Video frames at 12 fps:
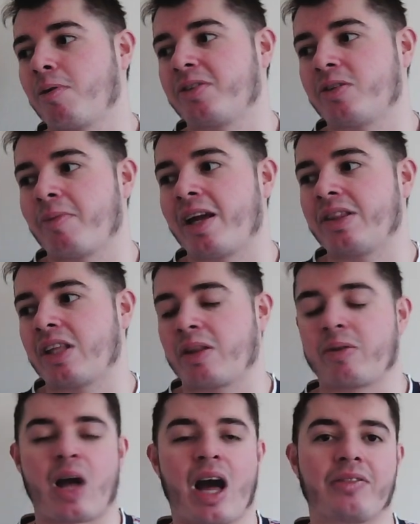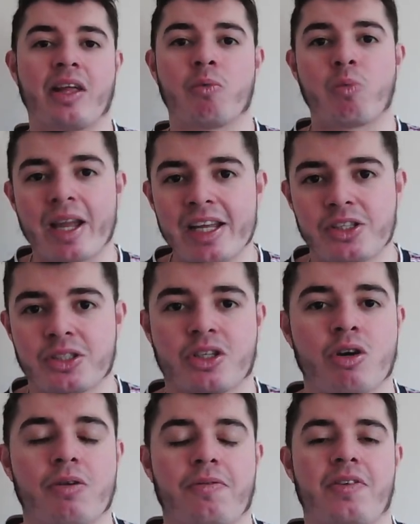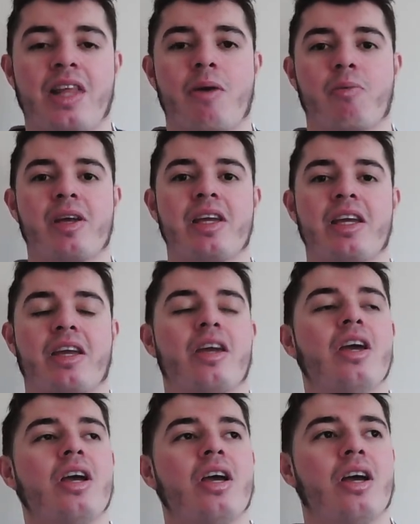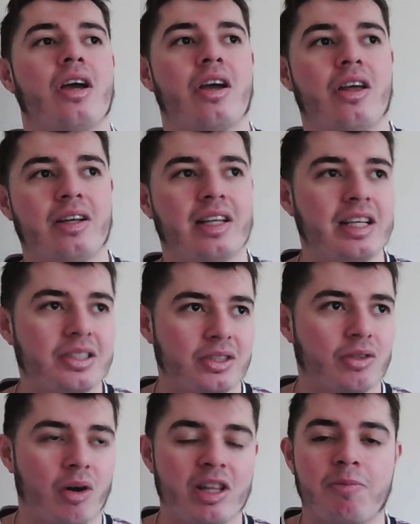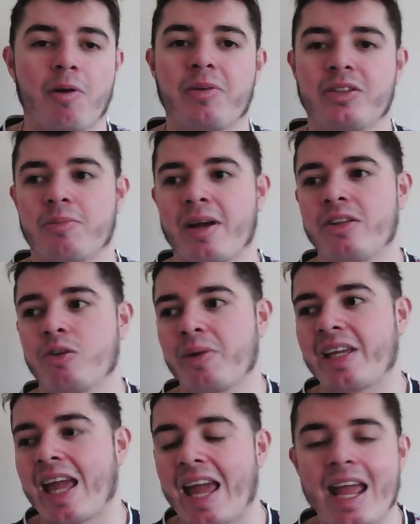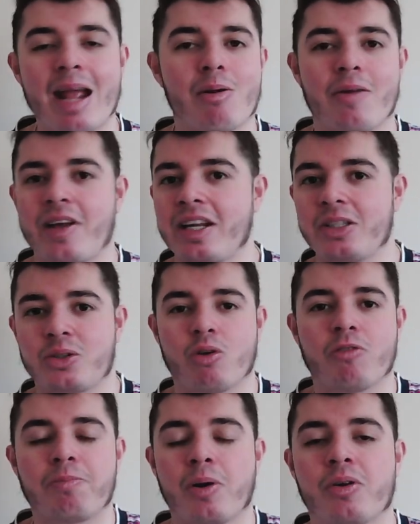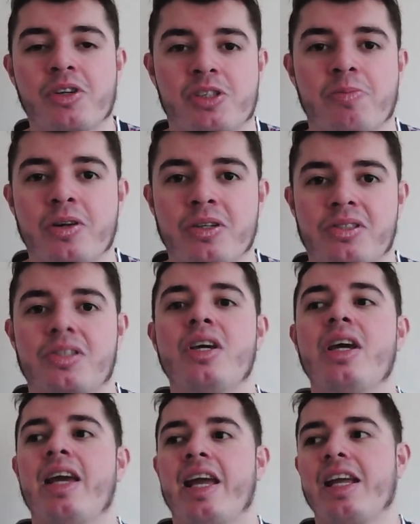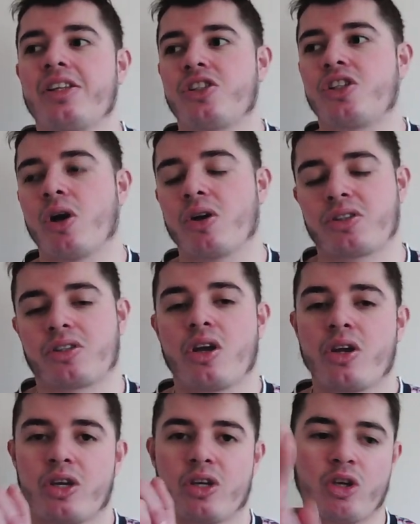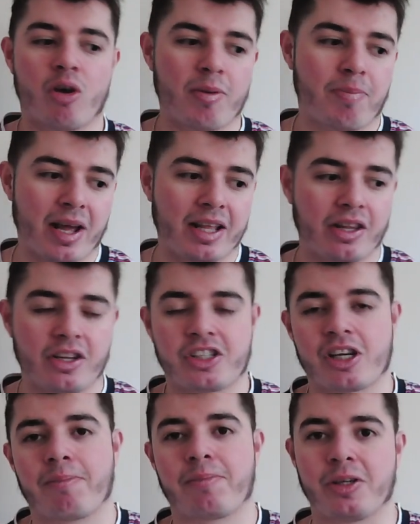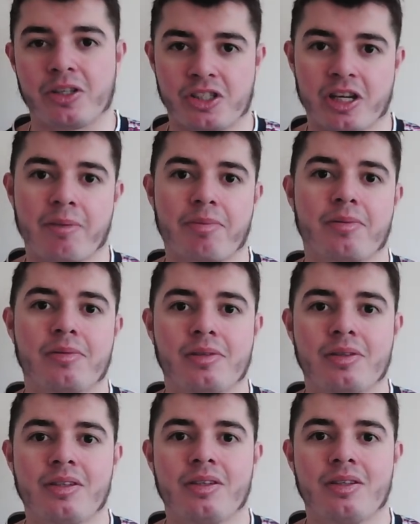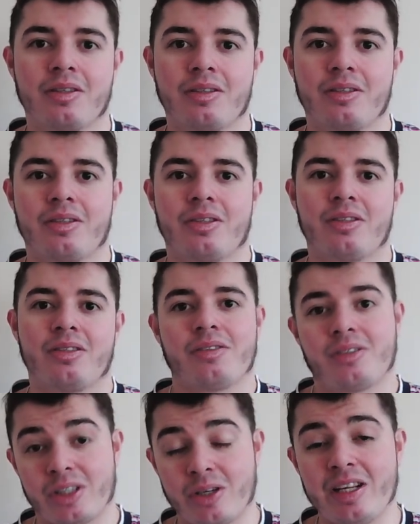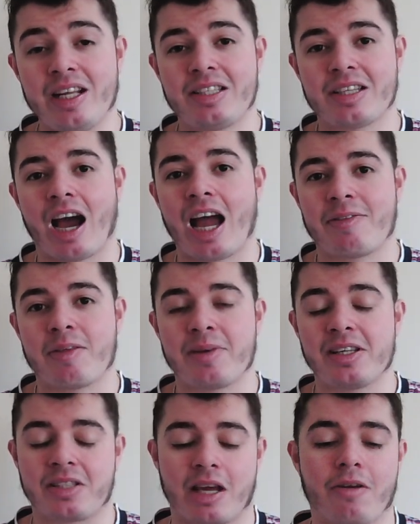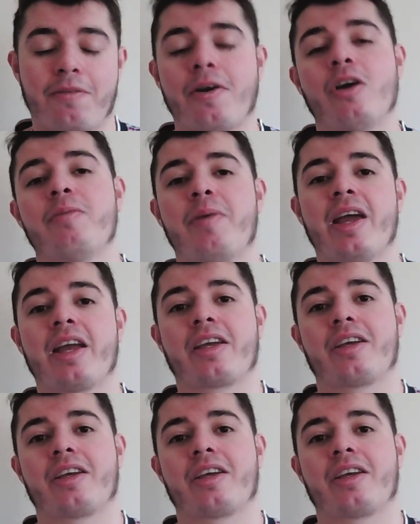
domain that they'll have their wages cut for that week. At least not in the public domain do we hear of any sort of punishment. It's just, you'll be playing in the Championship. You need to either be xenophobic,